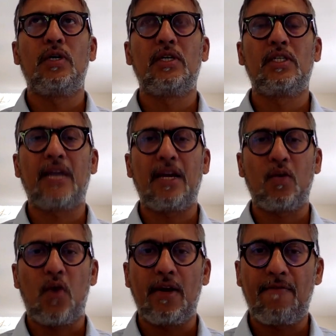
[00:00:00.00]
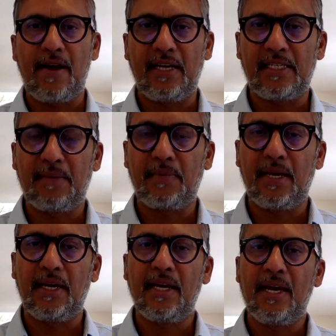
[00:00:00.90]
start quantifying
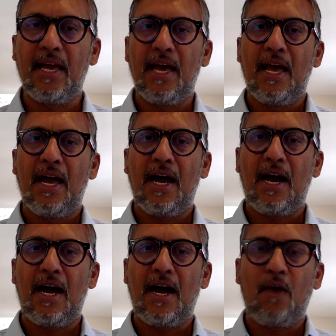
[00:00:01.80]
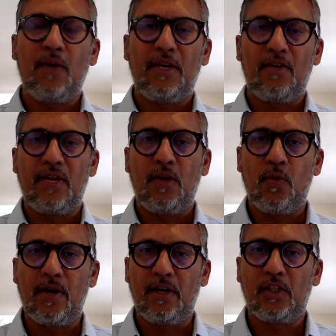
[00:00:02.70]
something, how will it really work?